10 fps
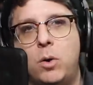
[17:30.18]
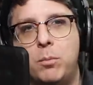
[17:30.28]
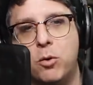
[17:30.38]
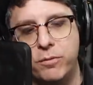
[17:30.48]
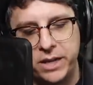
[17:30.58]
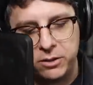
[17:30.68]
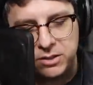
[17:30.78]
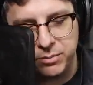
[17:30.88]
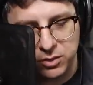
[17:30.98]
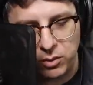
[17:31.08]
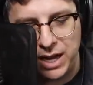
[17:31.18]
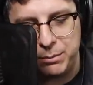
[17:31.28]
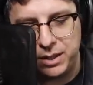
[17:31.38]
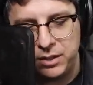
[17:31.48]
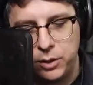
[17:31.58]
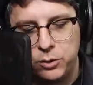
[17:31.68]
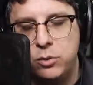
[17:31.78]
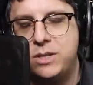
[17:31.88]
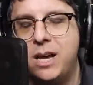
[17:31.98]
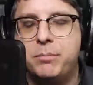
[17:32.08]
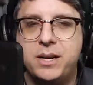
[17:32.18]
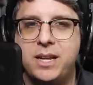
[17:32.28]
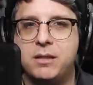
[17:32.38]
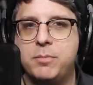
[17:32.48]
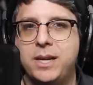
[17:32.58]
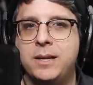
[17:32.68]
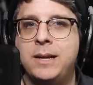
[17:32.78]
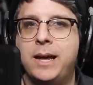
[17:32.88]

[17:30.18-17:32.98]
Want more videos, subscribe, logo down beneath me.